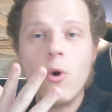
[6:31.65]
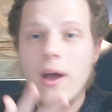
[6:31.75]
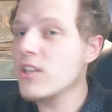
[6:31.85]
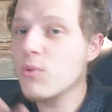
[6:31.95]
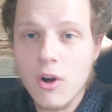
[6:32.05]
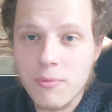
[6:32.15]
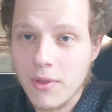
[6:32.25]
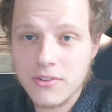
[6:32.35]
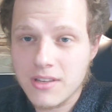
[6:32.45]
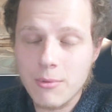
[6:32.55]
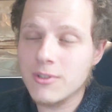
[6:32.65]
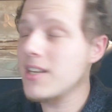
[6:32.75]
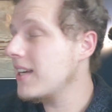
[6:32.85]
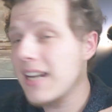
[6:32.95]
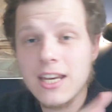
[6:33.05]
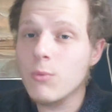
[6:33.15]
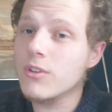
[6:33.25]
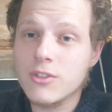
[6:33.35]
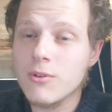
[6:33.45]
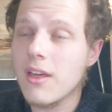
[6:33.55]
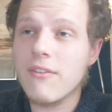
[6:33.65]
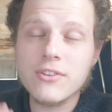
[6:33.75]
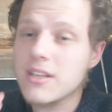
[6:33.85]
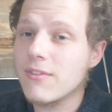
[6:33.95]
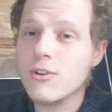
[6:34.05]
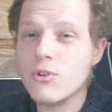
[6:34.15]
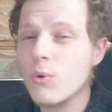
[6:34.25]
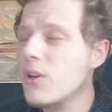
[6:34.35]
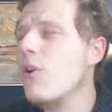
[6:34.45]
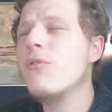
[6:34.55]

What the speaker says: Oh, and 12 months MOT. Can anyone do that for 700 quid?